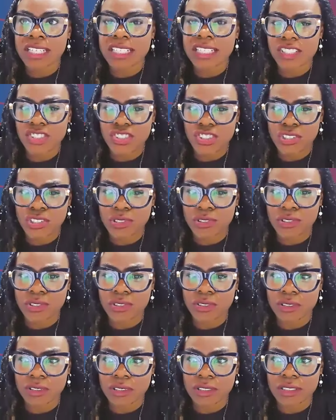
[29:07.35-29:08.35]

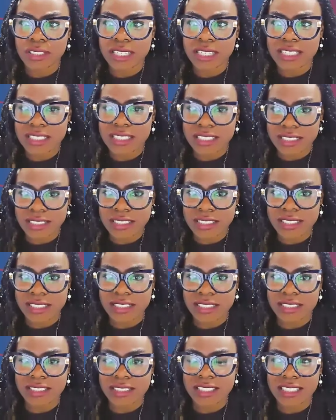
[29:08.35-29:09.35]
conditional
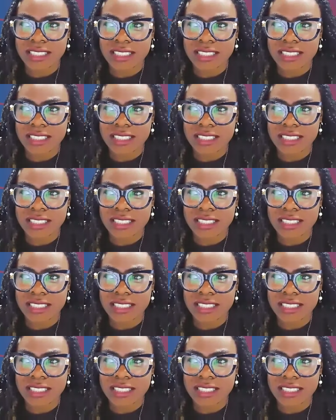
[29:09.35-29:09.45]
licenses,